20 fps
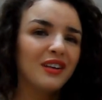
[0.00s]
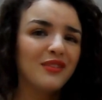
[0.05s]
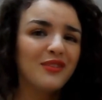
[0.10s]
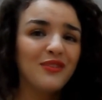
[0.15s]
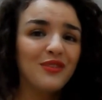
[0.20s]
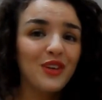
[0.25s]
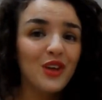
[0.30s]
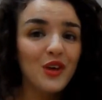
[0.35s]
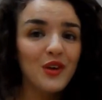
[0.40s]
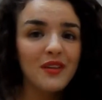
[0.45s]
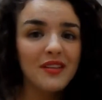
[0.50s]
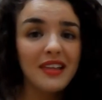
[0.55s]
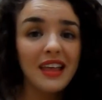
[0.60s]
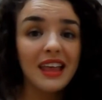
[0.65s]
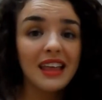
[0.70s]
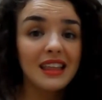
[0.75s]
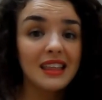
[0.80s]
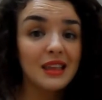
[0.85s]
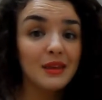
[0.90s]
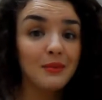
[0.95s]

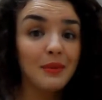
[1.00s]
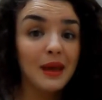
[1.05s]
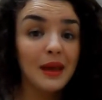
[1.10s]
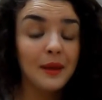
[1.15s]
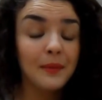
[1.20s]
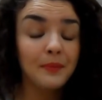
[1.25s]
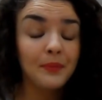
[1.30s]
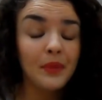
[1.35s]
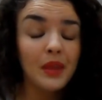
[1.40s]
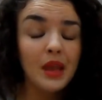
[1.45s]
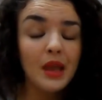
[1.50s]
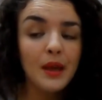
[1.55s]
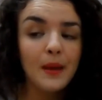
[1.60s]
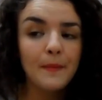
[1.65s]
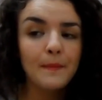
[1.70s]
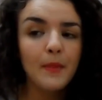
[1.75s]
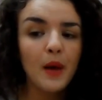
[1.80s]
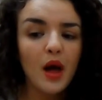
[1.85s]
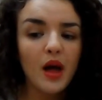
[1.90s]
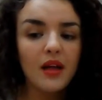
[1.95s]
confusing to me.
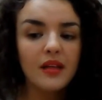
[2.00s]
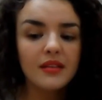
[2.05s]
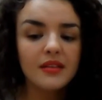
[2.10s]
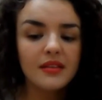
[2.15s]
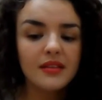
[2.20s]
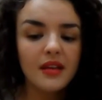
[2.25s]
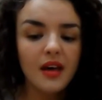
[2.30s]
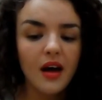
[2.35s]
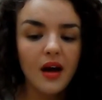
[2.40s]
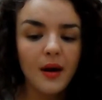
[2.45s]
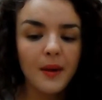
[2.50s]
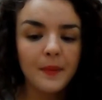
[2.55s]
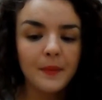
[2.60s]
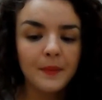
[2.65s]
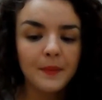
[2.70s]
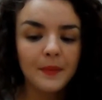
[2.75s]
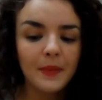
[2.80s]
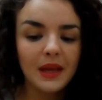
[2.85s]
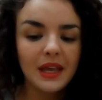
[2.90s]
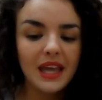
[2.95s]
But
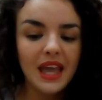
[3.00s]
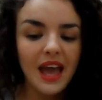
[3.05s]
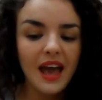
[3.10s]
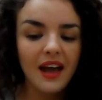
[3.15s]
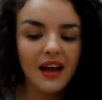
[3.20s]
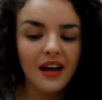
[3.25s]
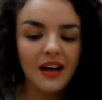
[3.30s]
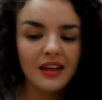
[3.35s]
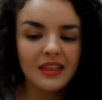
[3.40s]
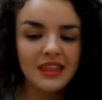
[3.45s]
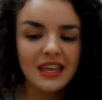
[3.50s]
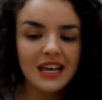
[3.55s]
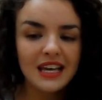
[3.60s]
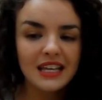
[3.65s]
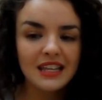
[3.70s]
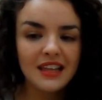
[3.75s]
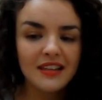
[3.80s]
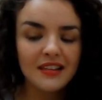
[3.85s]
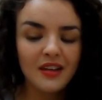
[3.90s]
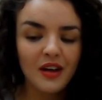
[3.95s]
um yeah, I
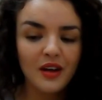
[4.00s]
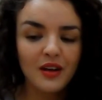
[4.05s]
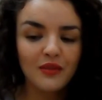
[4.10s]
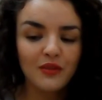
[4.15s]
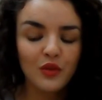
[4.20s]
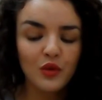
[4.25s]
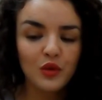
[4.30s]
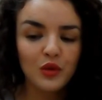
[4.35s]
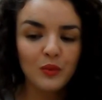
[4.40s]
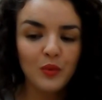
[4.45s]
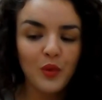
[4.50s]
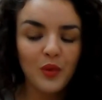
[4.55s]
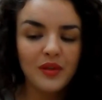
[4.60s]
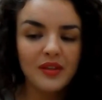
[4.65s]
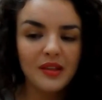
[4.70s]
think that's kind of all the